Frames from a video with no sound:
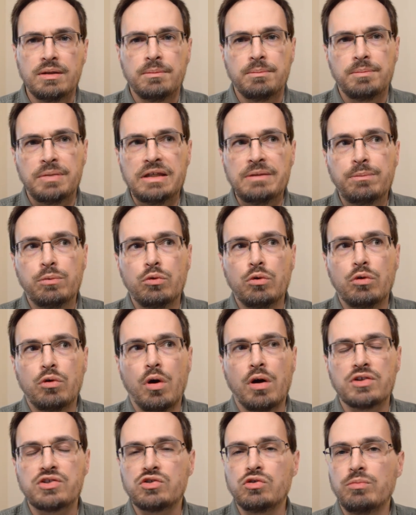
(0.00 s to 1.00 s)
People
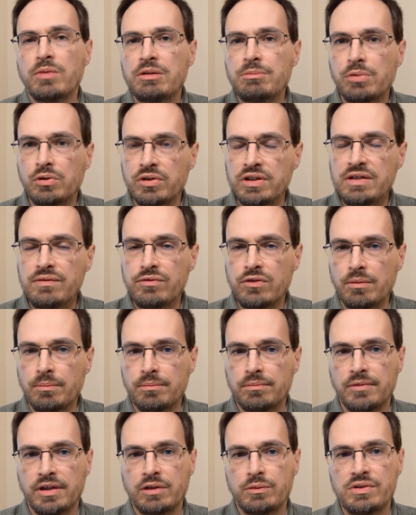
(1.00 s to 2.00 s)
also may believe them.
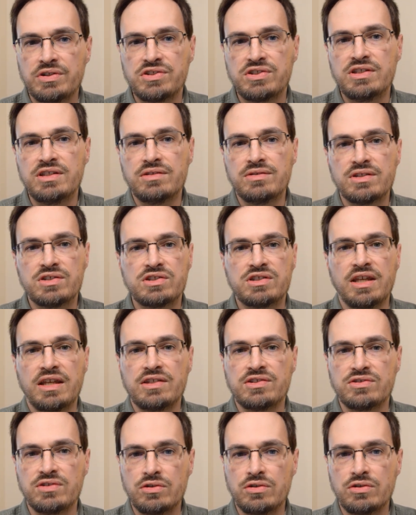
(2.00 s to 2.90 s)
Like we see in this case,